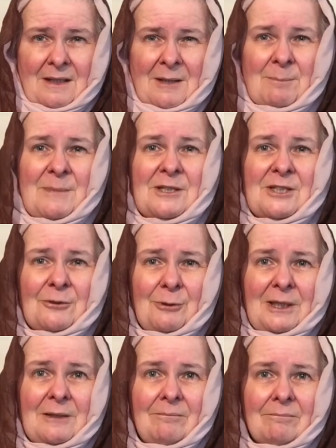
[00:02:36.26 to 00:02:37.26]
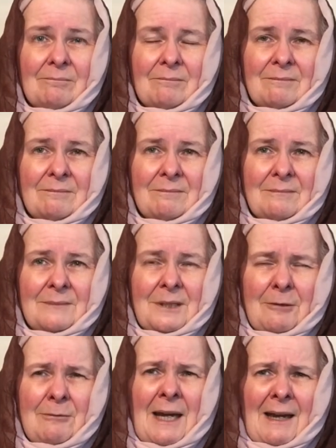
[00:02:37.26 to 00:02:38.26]
I've been doing
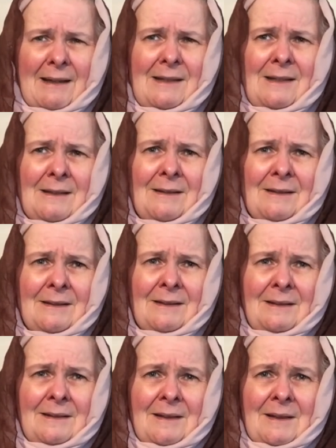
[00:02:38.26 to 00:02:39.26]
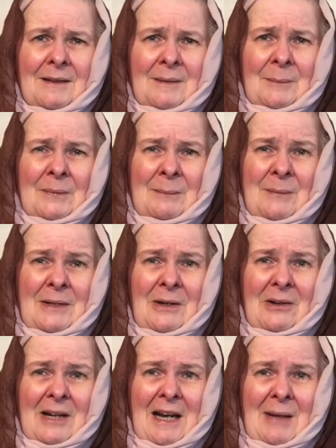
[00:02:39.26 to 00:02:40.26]
okay. For the minute
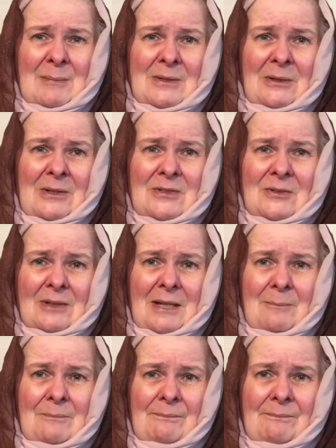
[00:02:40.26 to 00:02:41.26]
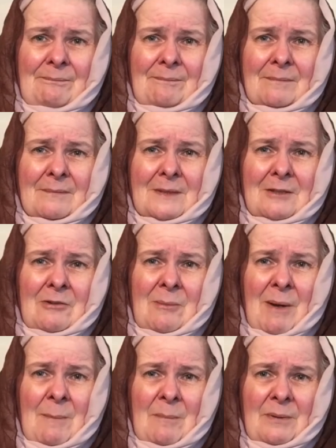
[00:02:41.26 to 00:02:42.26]
I clapped eyes on him, I
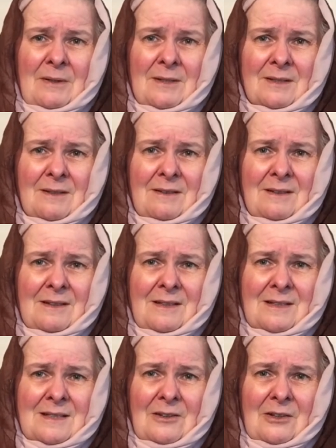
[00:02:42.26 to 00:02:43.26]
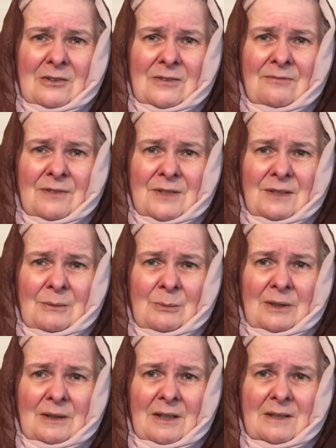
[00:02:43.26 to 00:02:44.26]
remembered his last visit
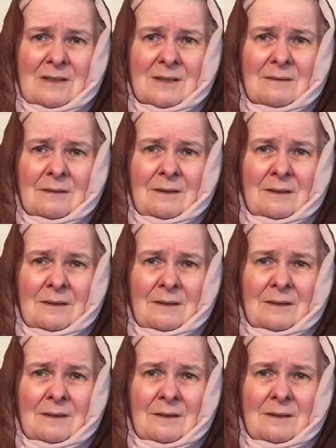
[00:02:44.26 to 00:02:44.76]
with us.